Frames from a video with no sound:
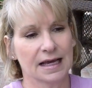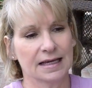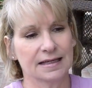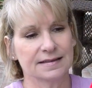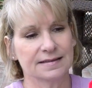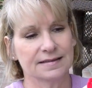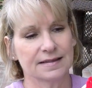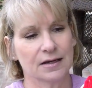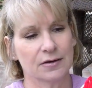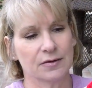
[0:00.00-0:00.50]

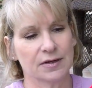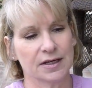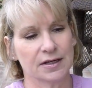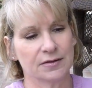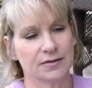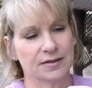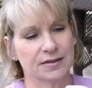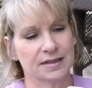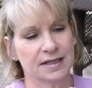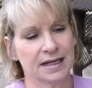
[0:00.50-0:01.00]
And so
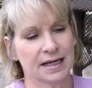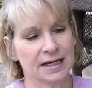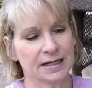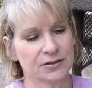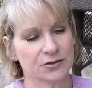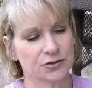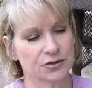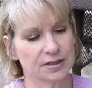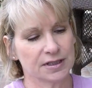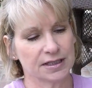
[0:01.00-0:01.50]
it
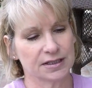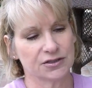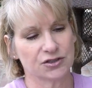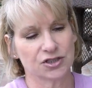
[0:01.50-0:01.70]
naturally